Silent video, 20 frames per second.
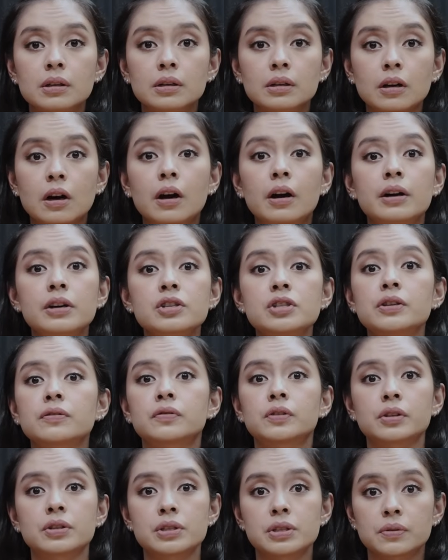car
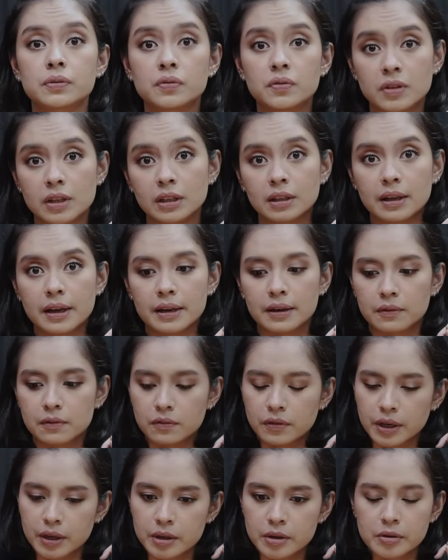shifters feel like.
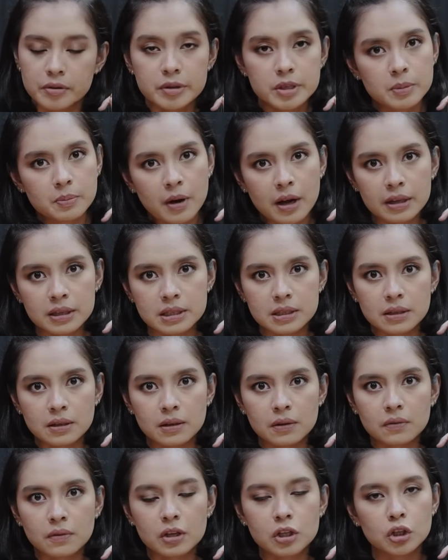Very
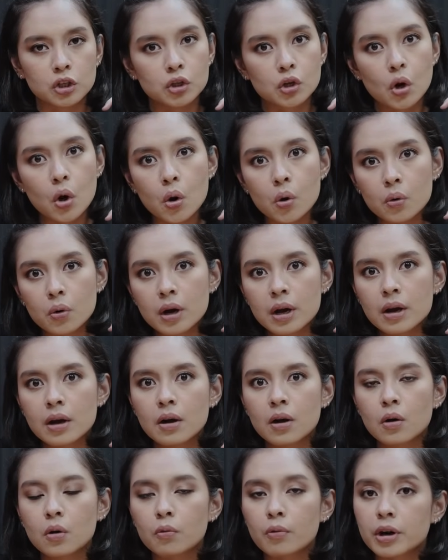responsive, and you know
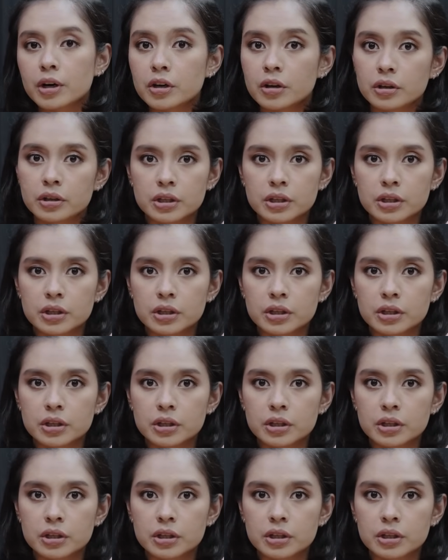where you're